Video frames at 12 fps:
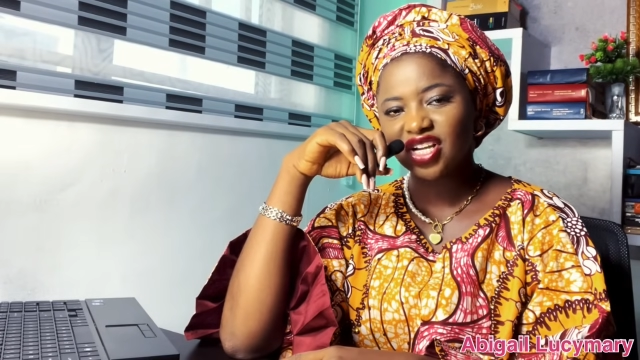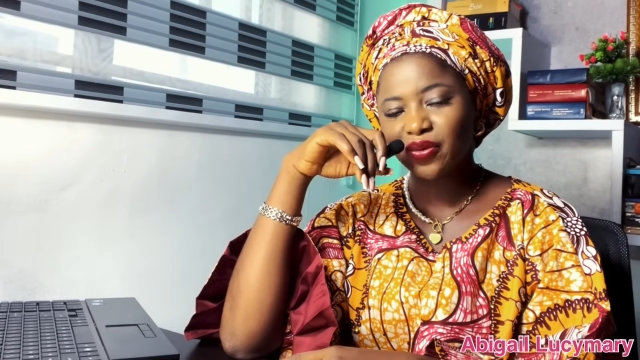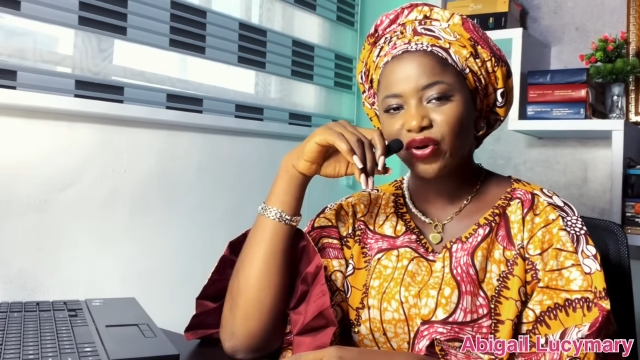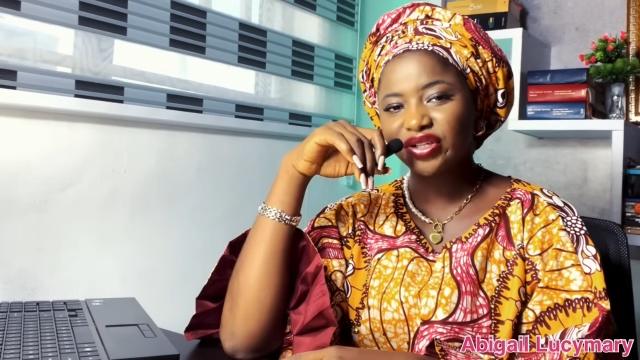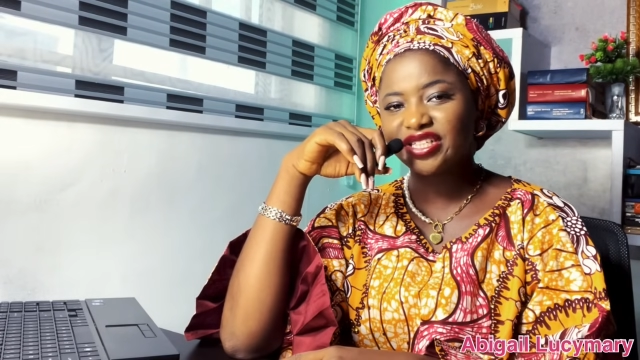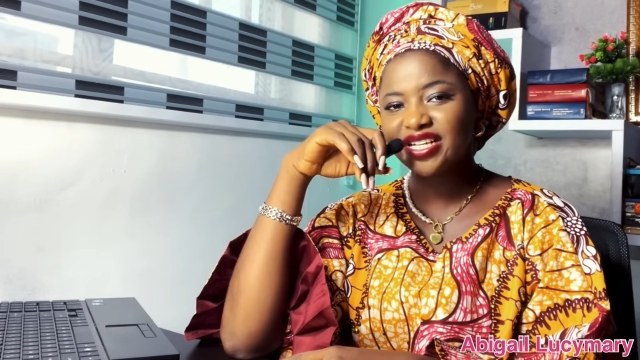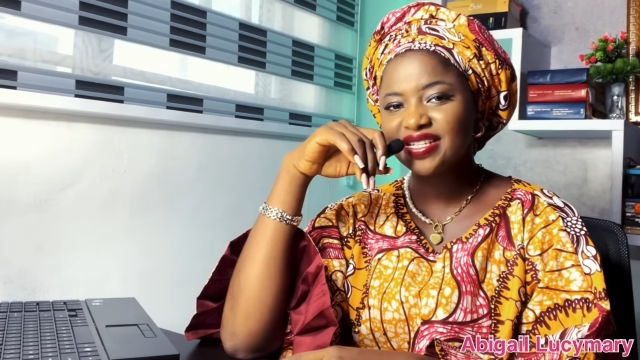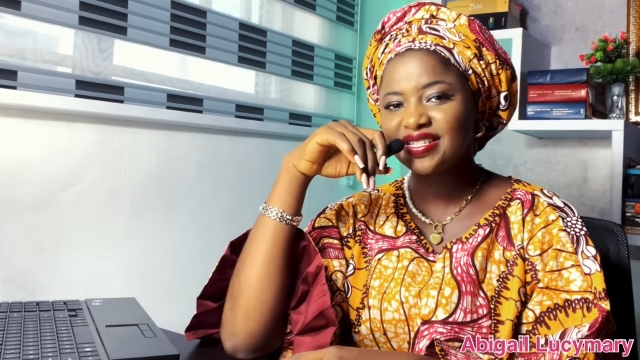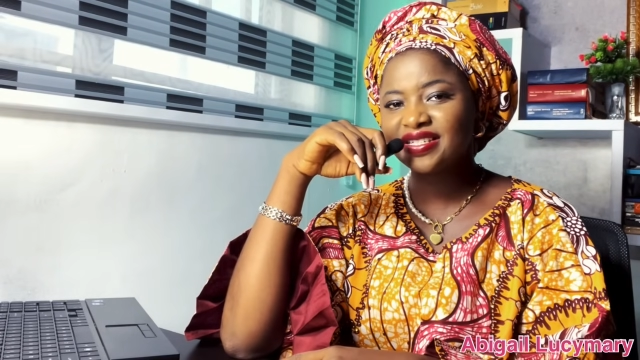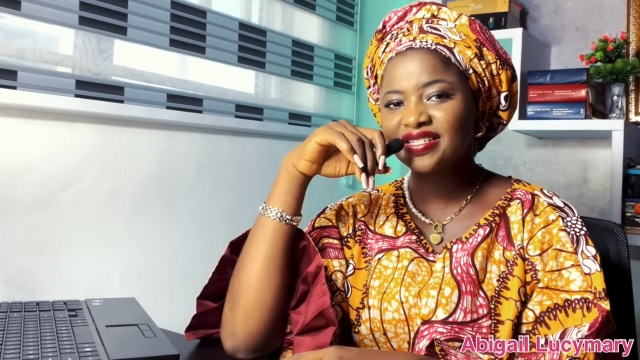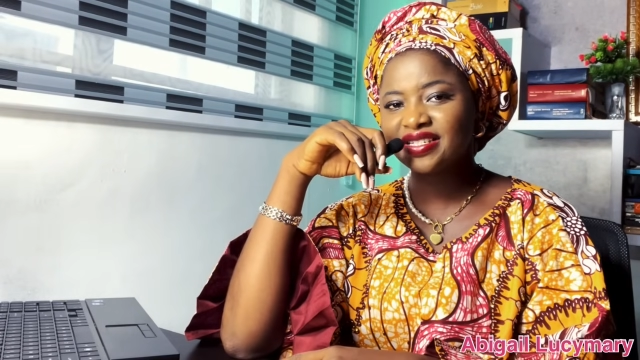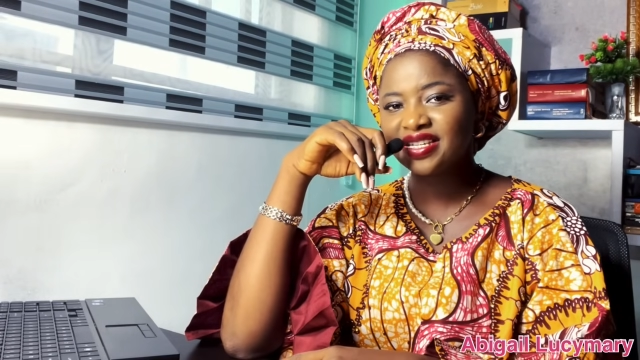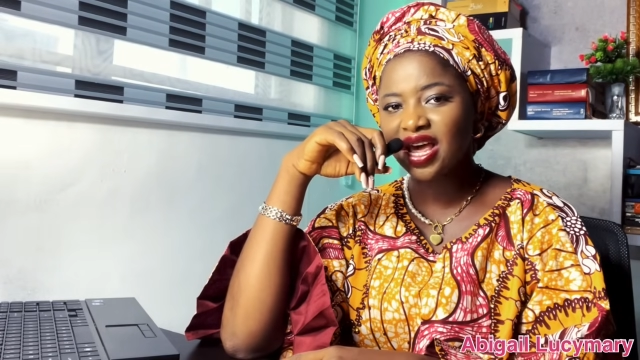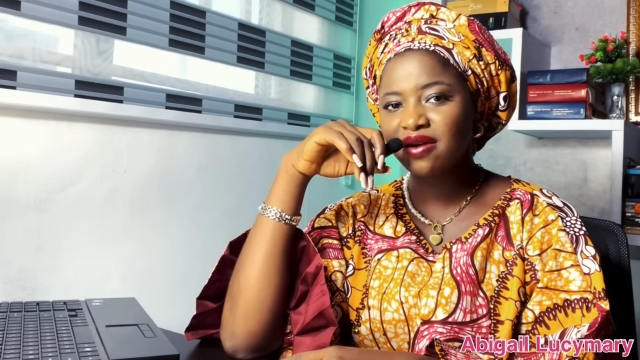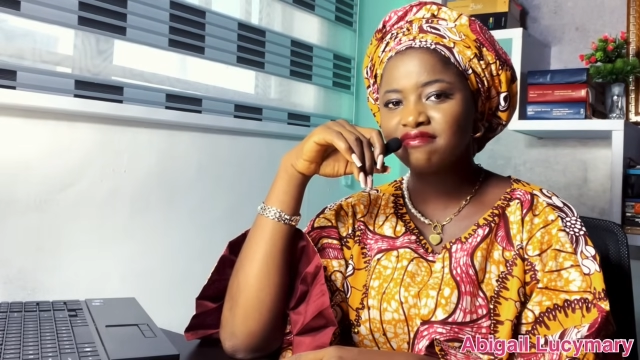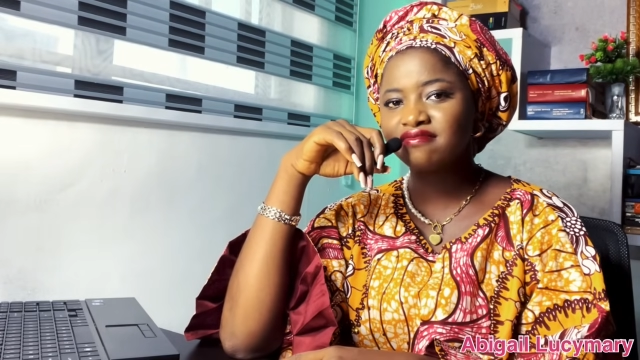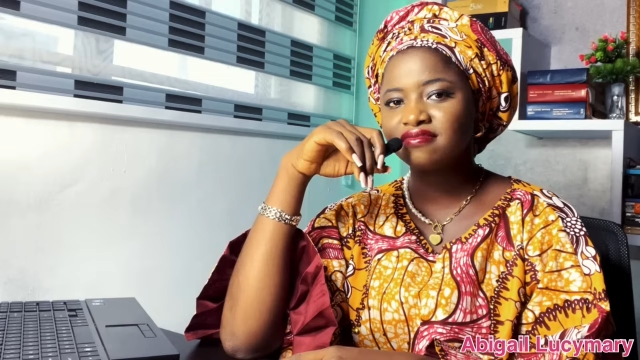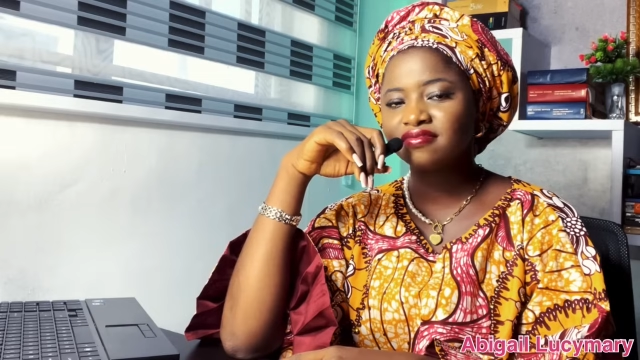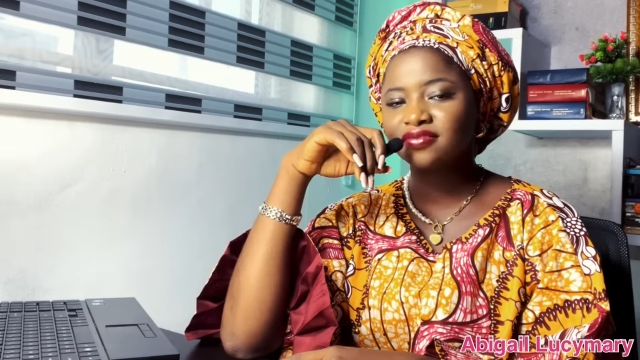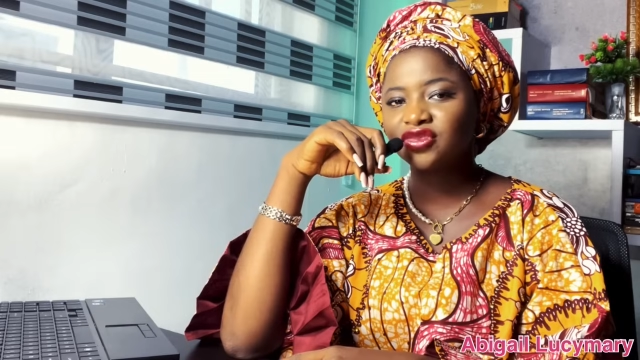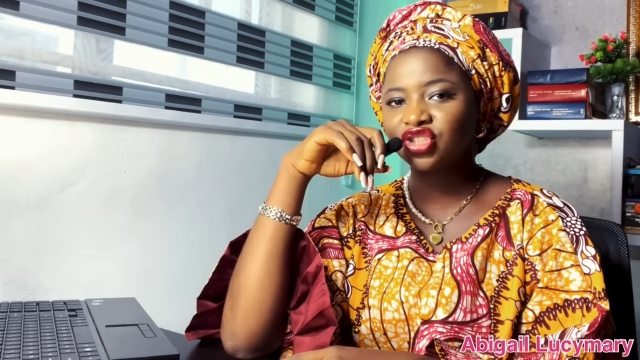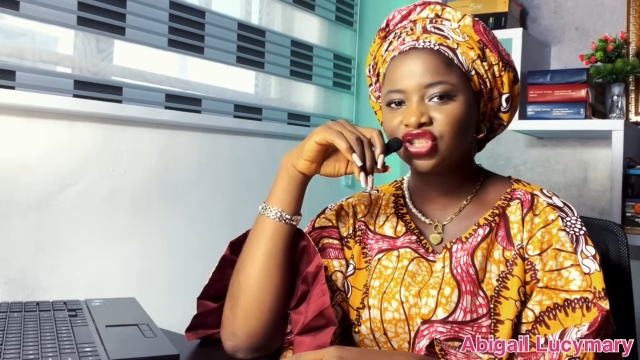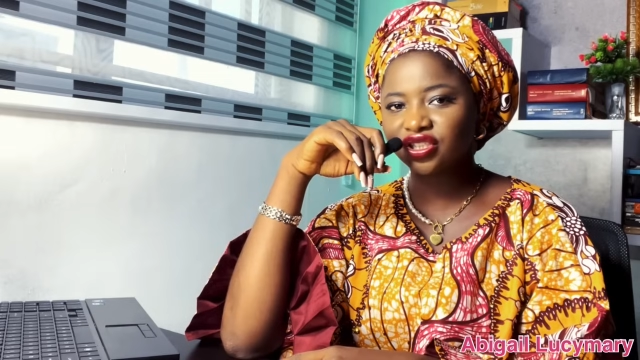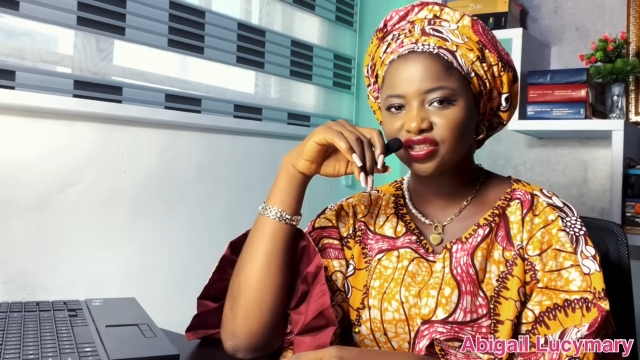But this same
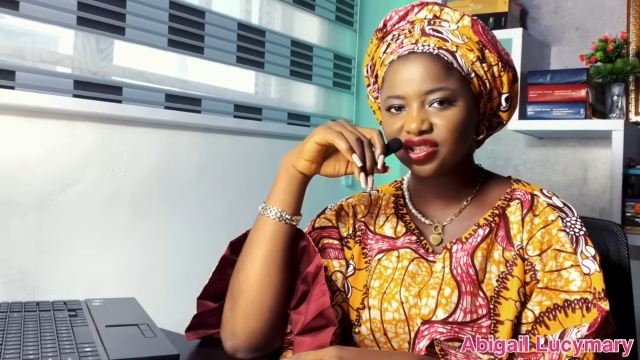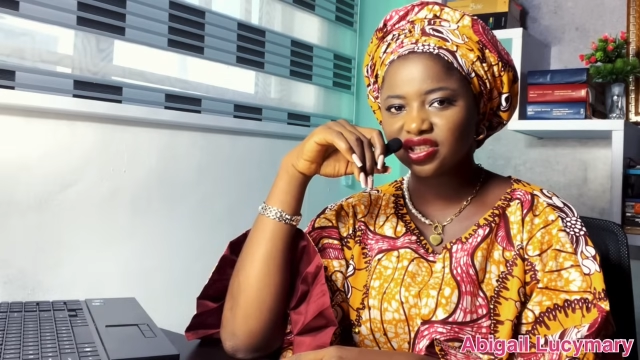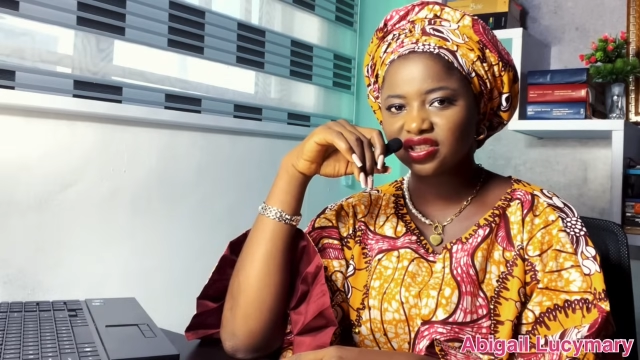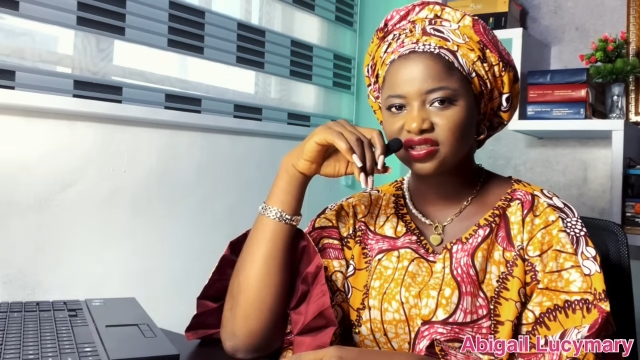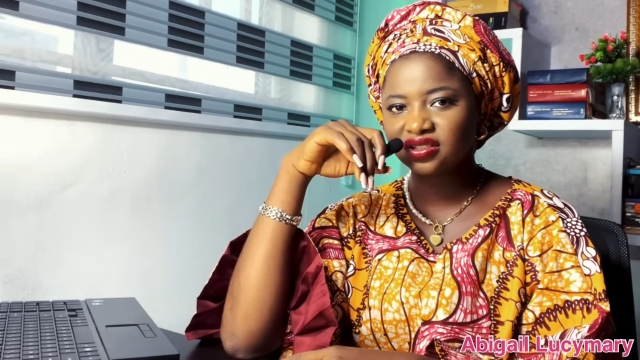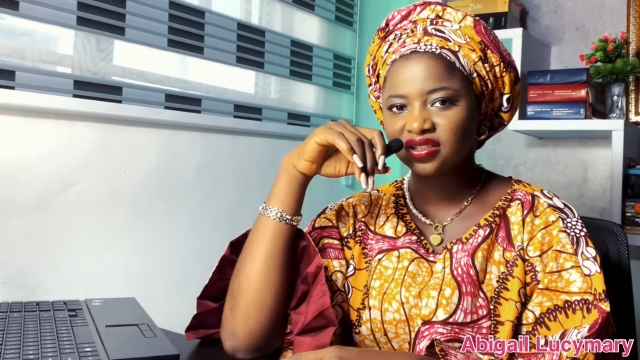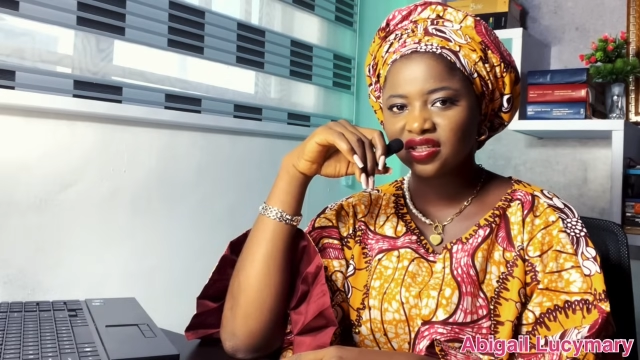Church